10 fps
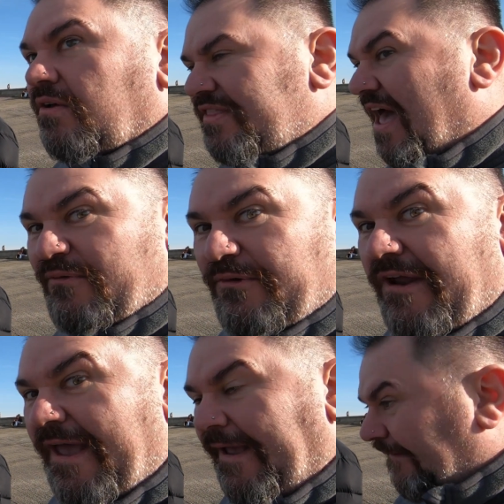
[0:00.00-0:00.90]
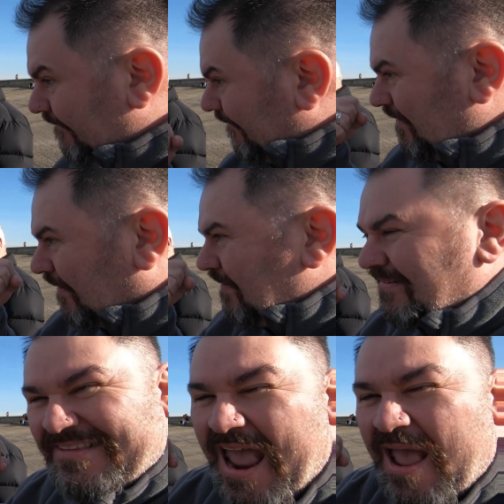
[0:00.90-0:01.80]
That Ray,
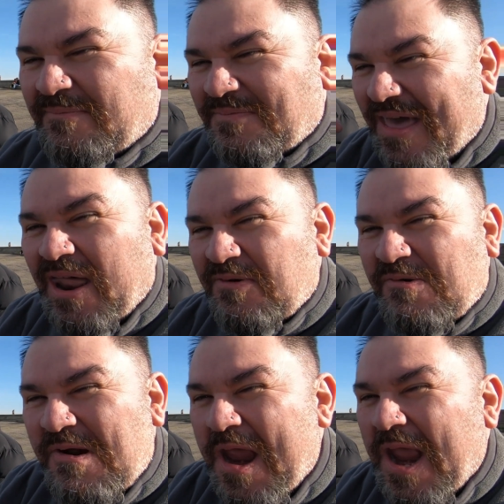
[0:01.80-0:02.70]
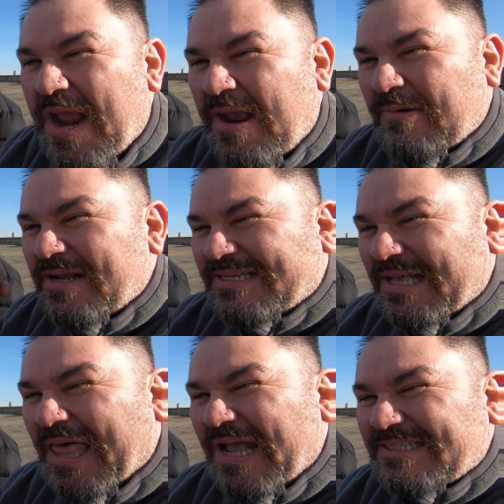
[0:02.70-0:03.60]
damn that Ray, wait
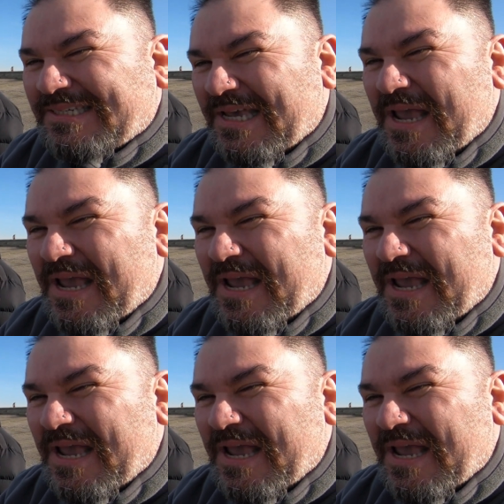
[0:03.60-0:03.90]
till I see